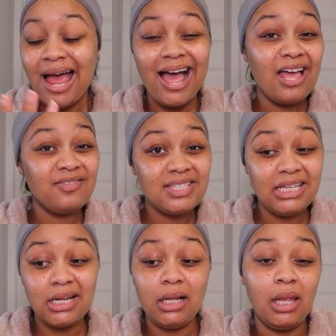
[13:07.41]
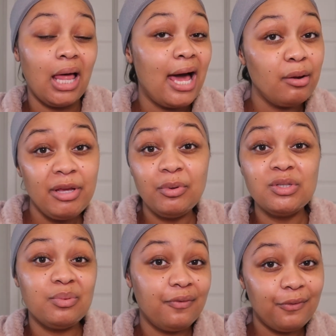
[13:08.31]
I have seen a lot of
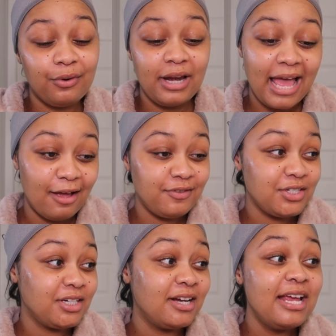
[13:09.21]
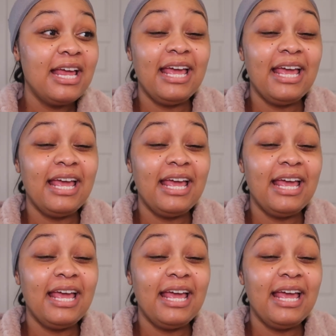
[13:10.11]
people's before and after,